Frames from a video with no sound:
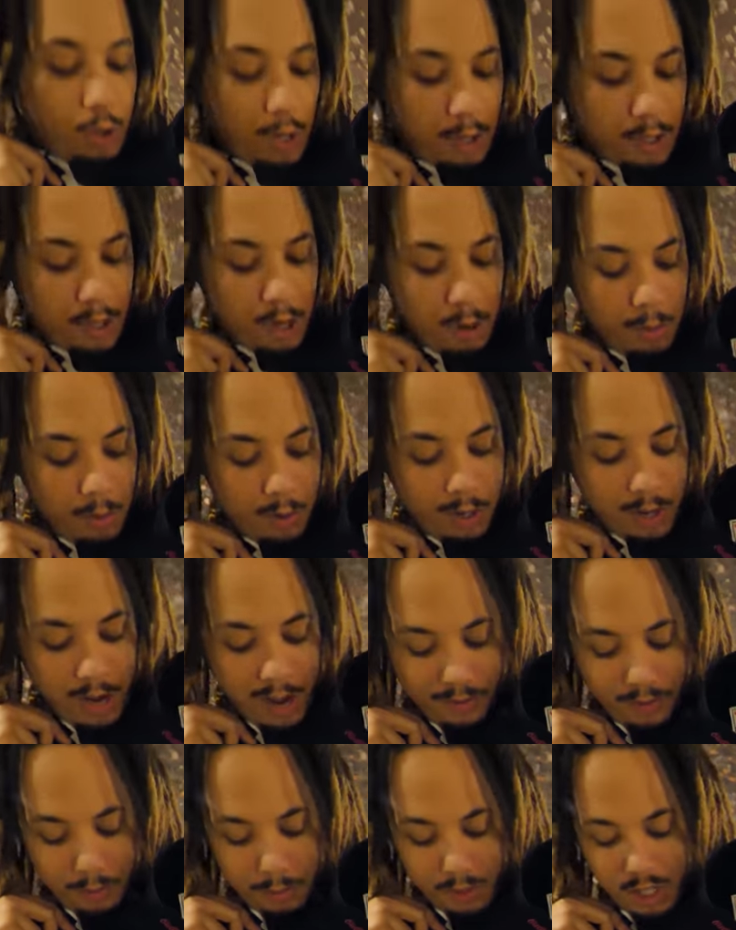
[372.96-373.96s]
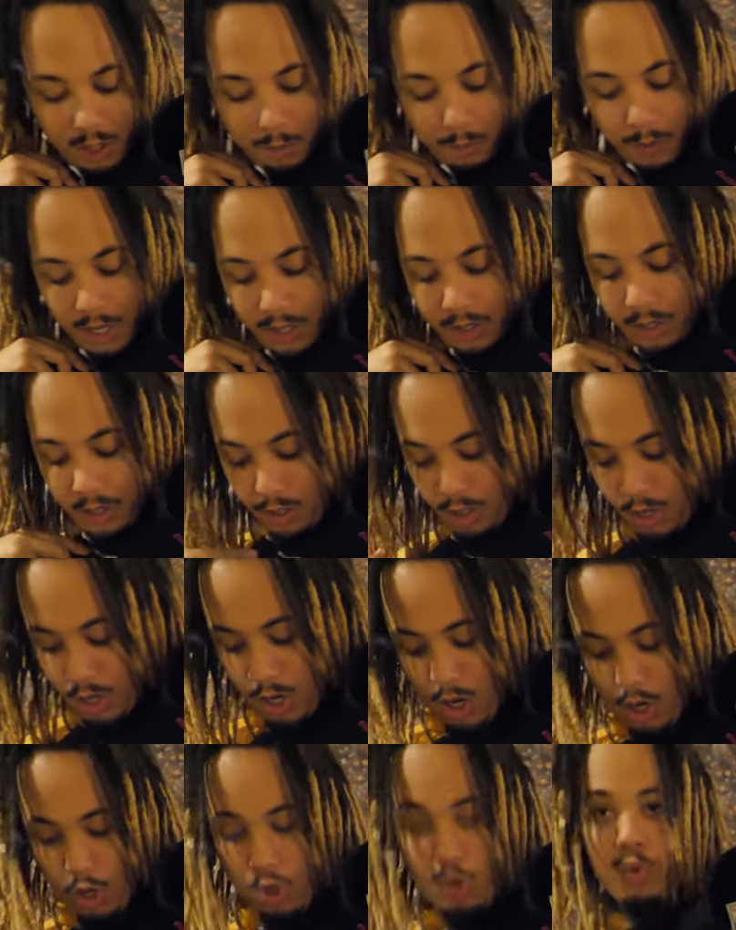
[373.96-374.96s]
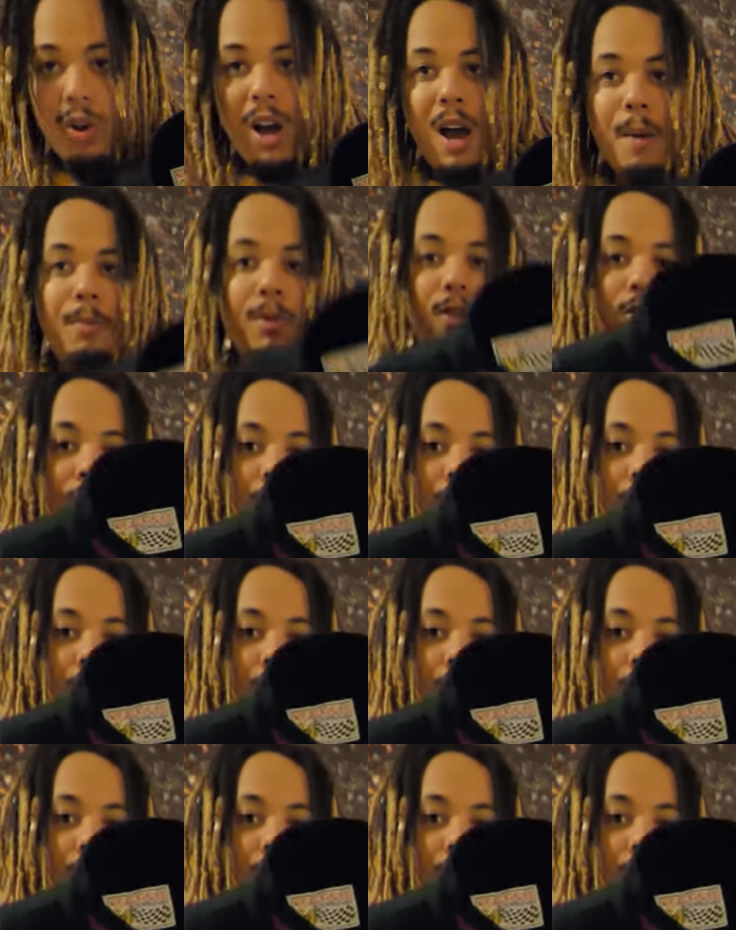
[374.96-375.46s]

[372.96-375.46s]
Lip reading: straight to go. But we're gonna have some of these pieces dropping,